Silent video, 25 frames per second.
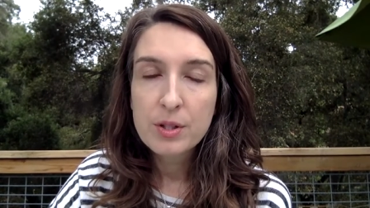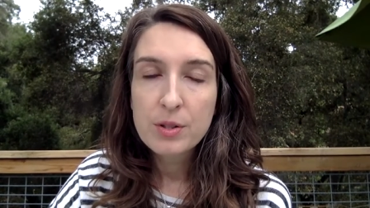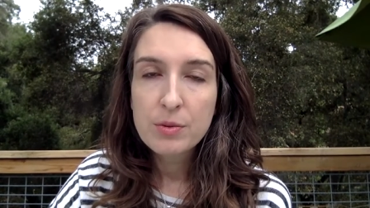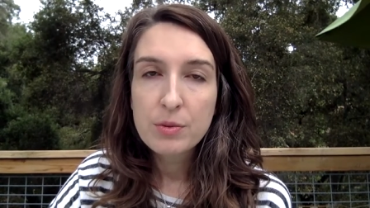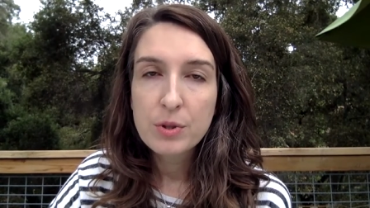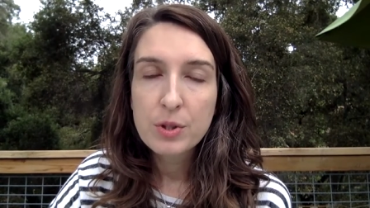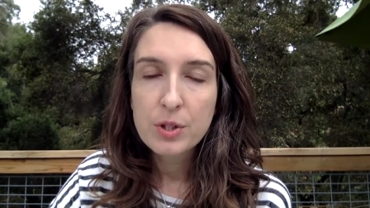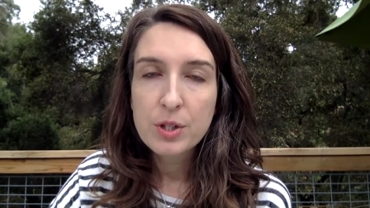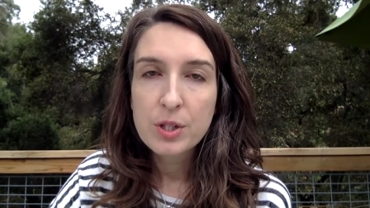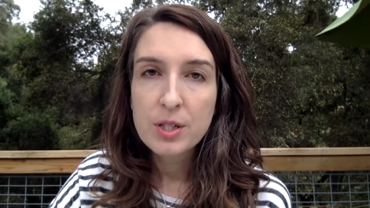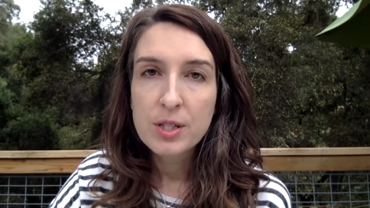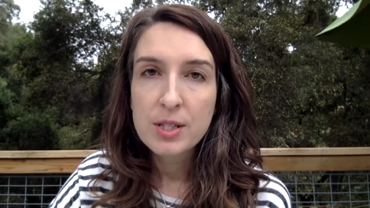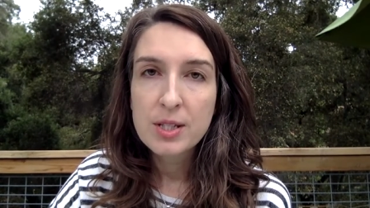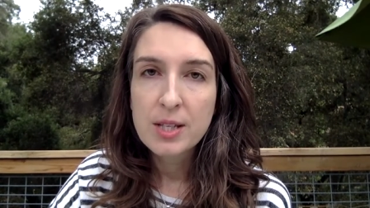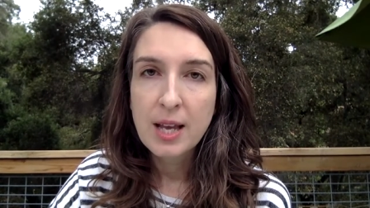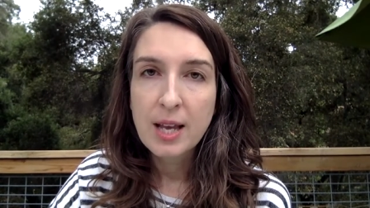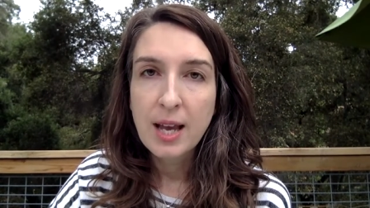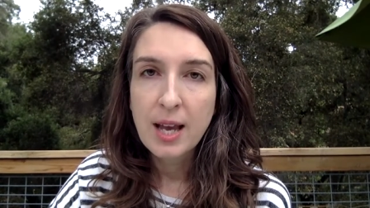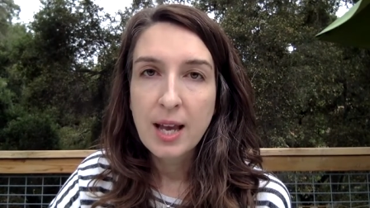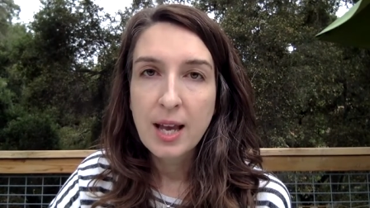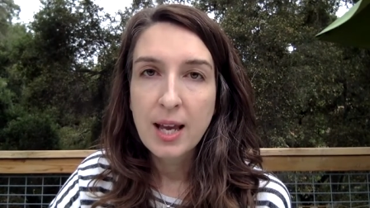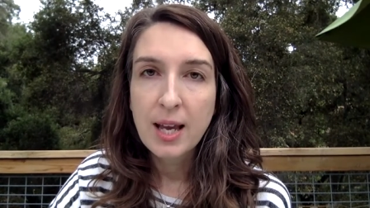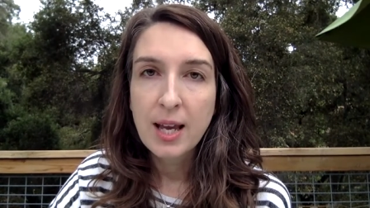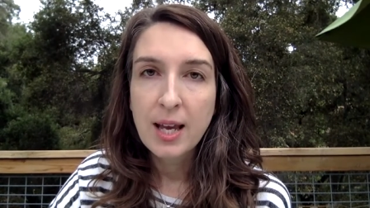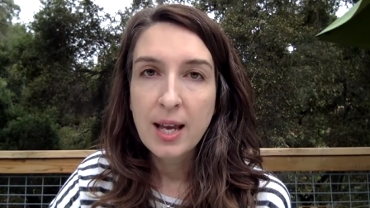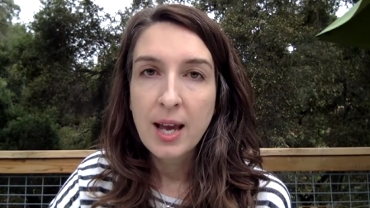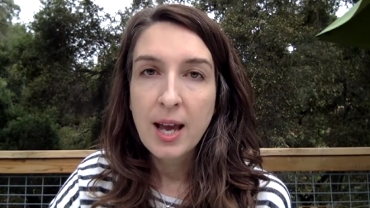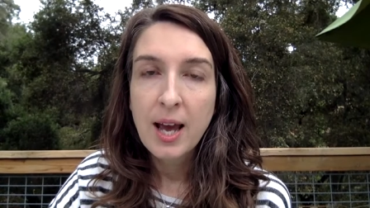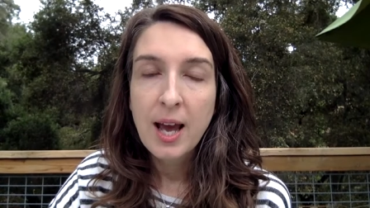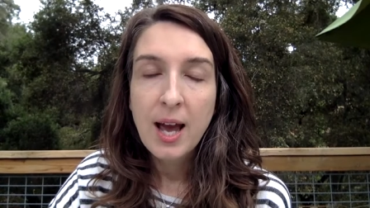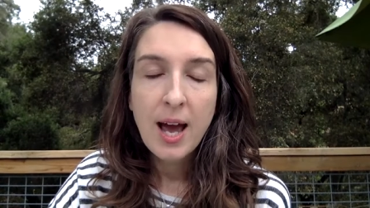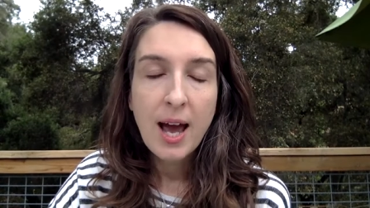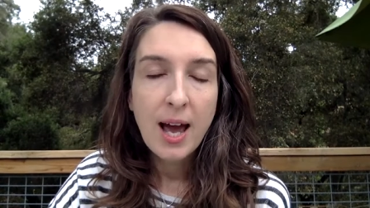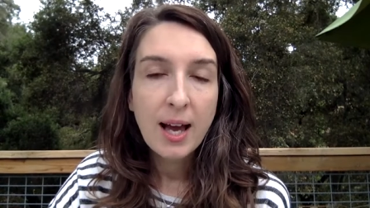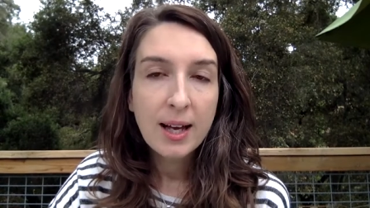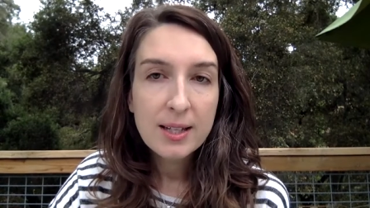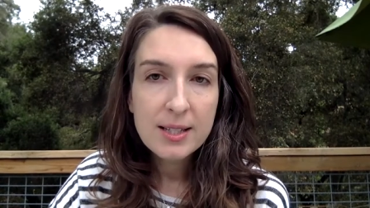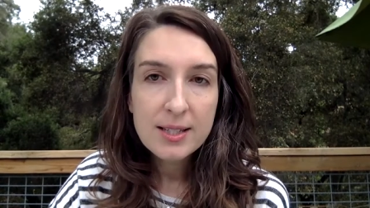which is a
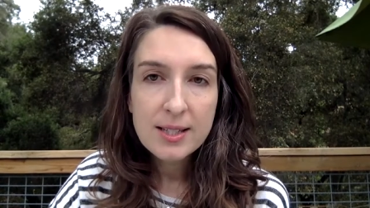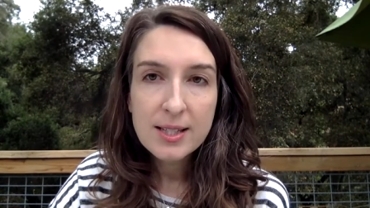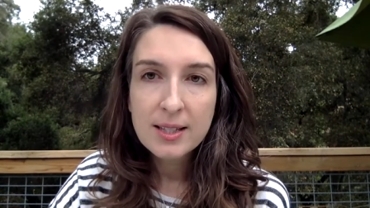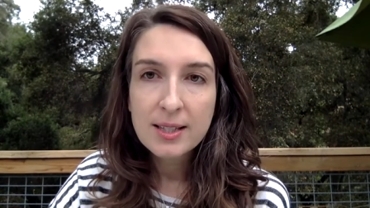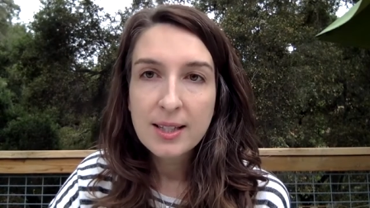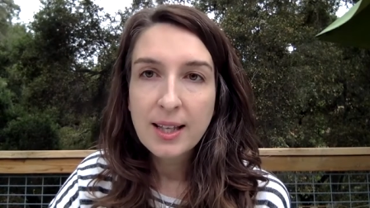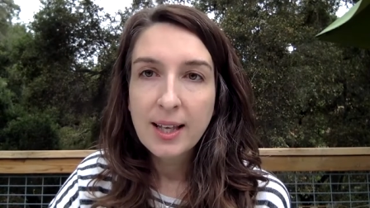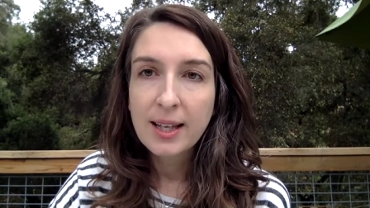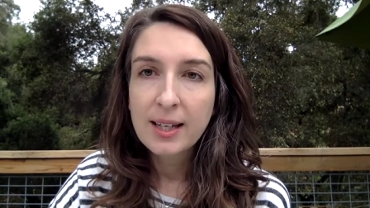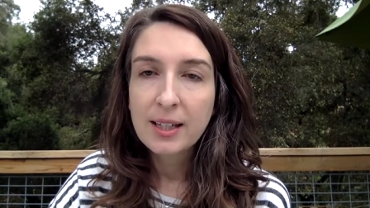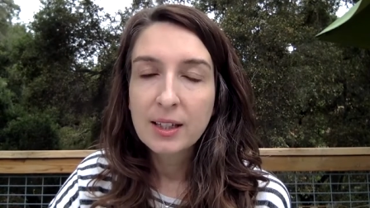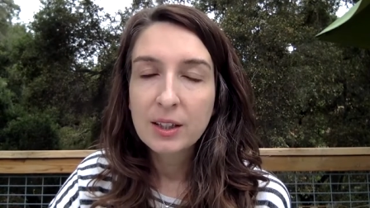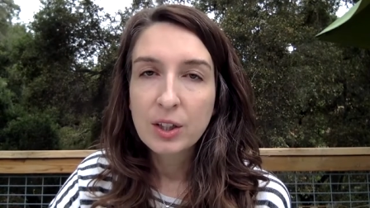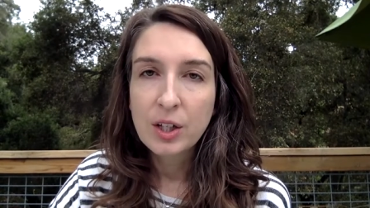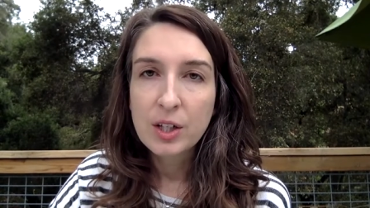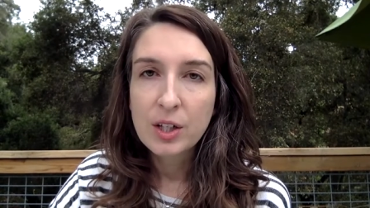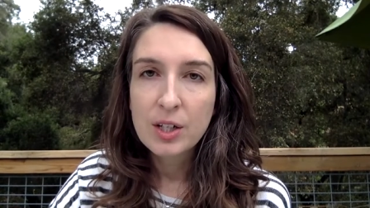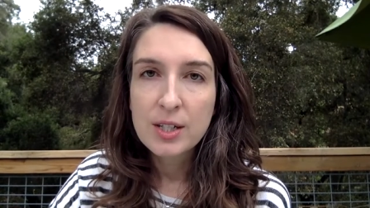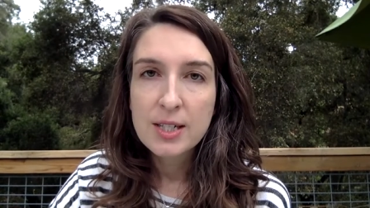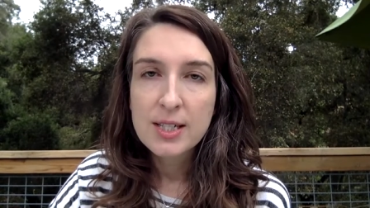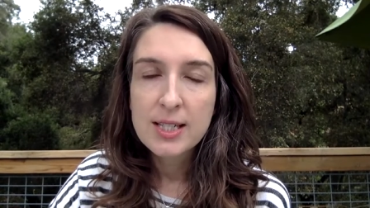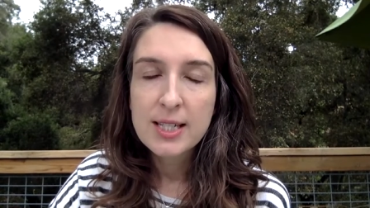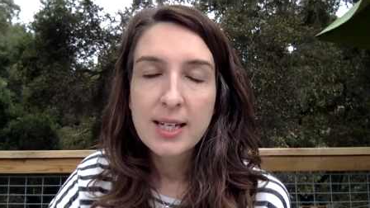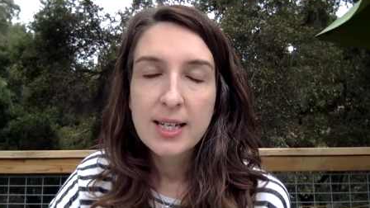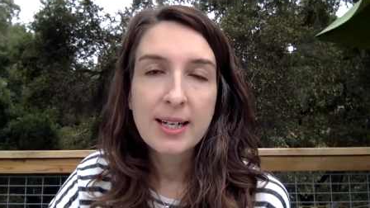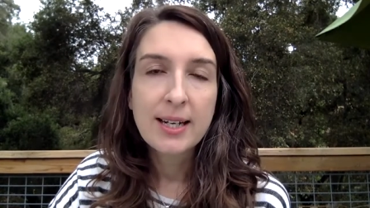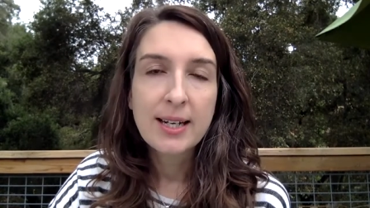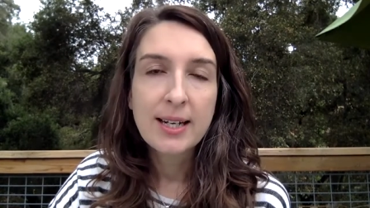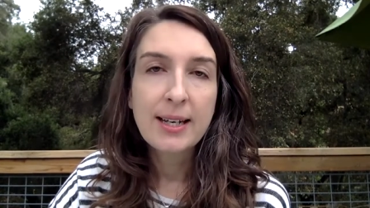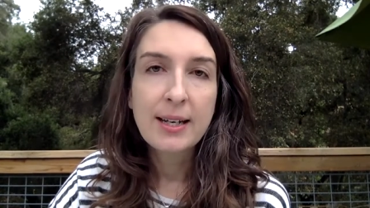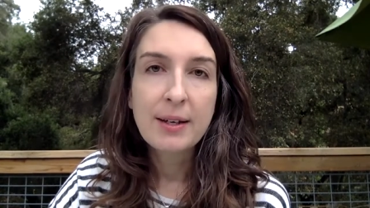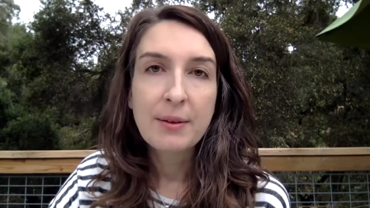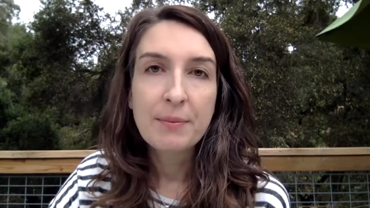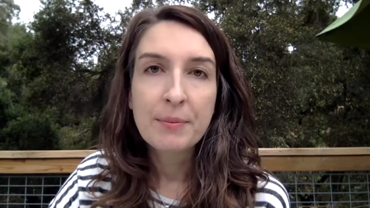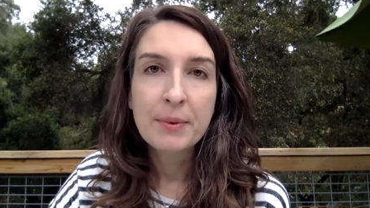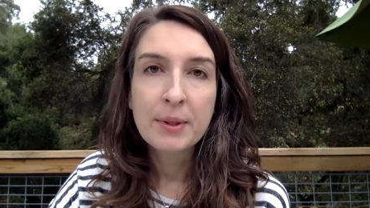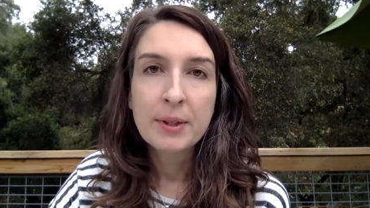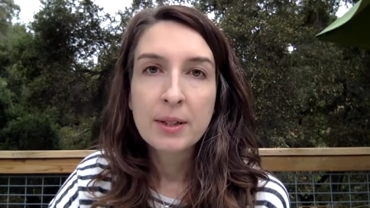excellent,
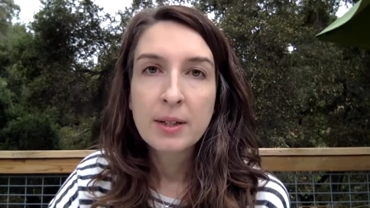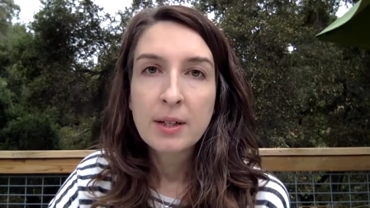long-time,